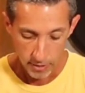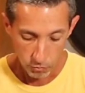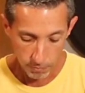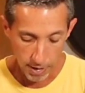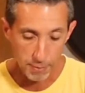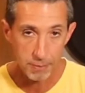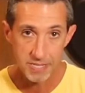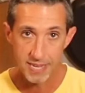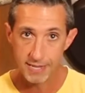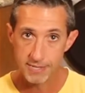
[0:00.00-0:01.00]
We'll
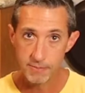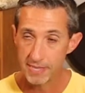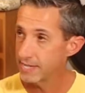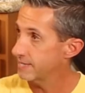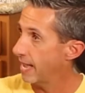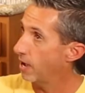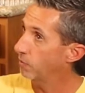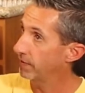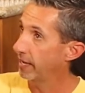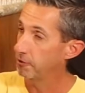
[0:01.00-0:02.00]
probably take some of this out.
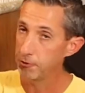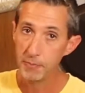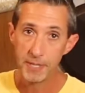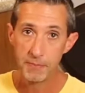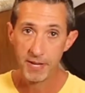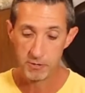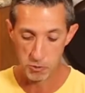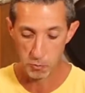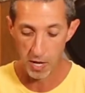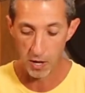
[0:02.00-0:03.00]
We've got a little bit up there
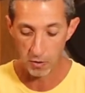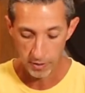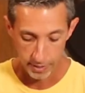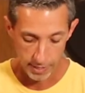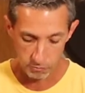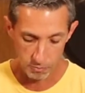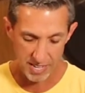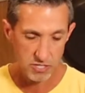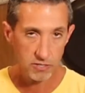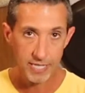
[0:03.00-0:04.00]
as well. And we'll
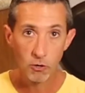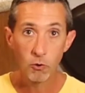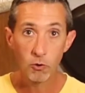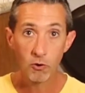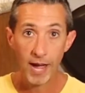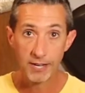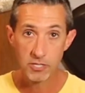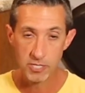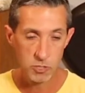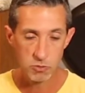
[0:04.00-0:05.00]
basically cold crash
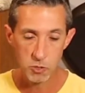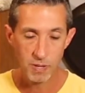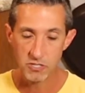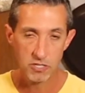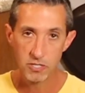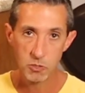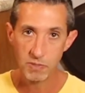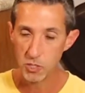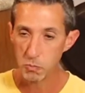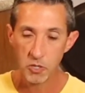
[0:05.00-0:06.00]
this, which basically just
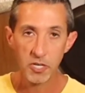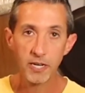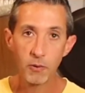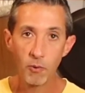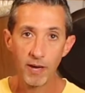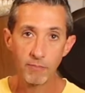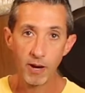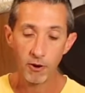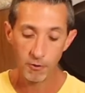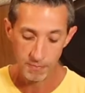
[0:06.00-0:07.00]
means put it in a wine
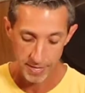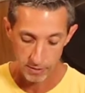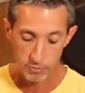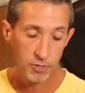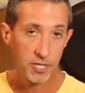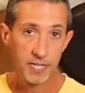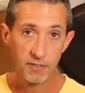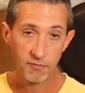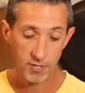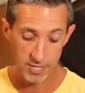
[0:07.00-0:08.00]
bottle, put it in
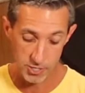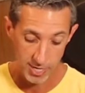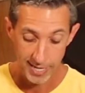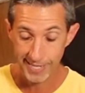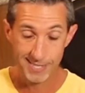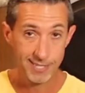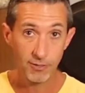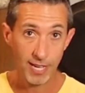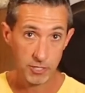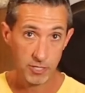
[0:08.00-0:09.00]
the fridge, and
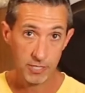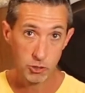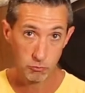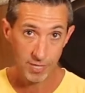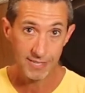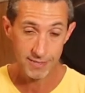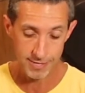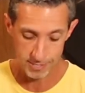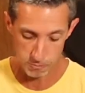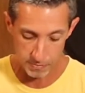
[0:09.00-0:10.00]
still actually drink
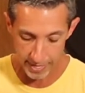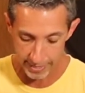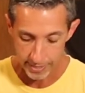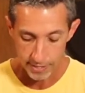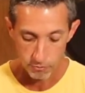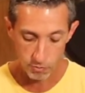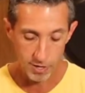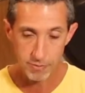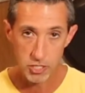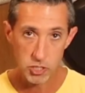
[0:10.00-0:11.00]
this. But we
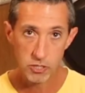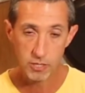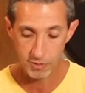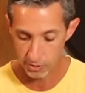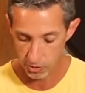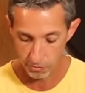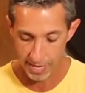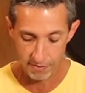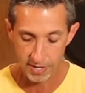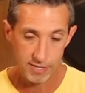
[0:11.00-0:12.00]
want to make sure that we don't
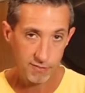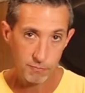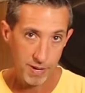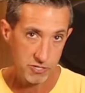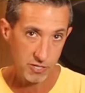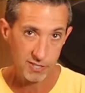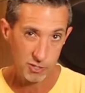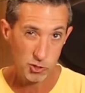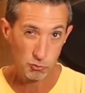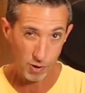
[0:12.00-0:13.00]
have any of basically
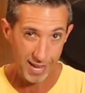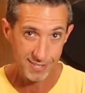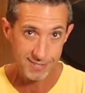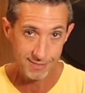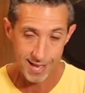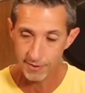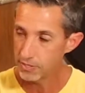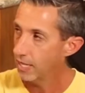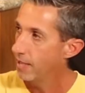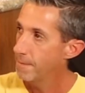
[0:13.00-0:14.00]
the dregs
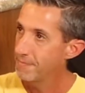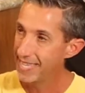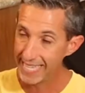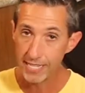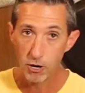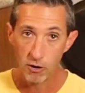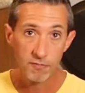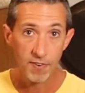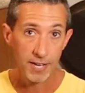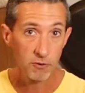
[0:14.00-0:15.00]
left in our
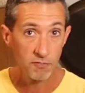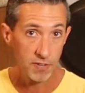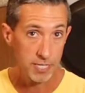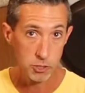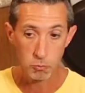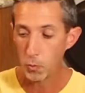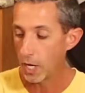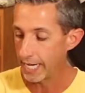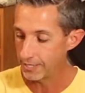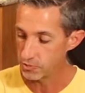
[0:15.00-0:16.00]
final finished
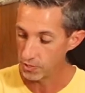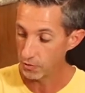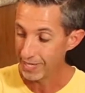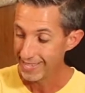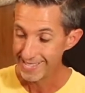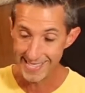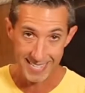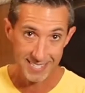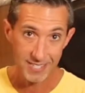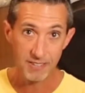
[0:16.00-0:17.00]
wine. So
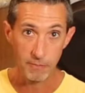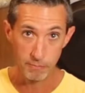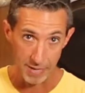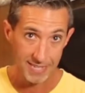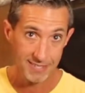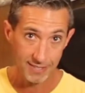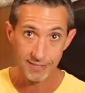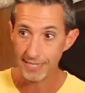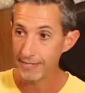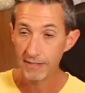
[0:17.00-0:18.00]
this is
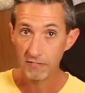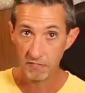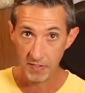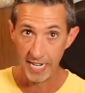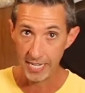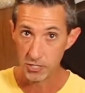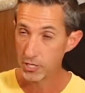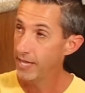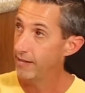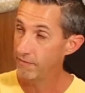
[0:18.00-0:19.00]
basically
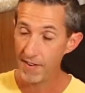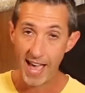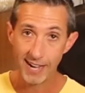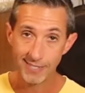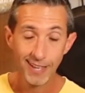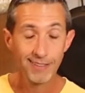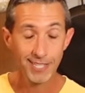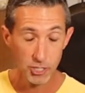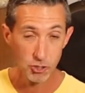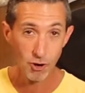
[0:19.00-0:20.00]
finished. In fact,
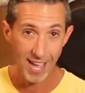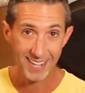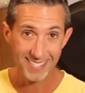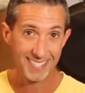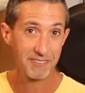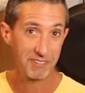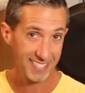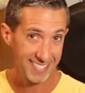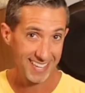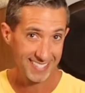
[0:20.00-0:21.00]
let's try it and see what
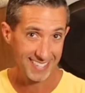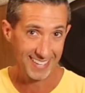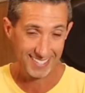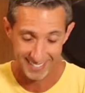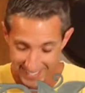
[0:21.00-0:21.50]
it tastes like.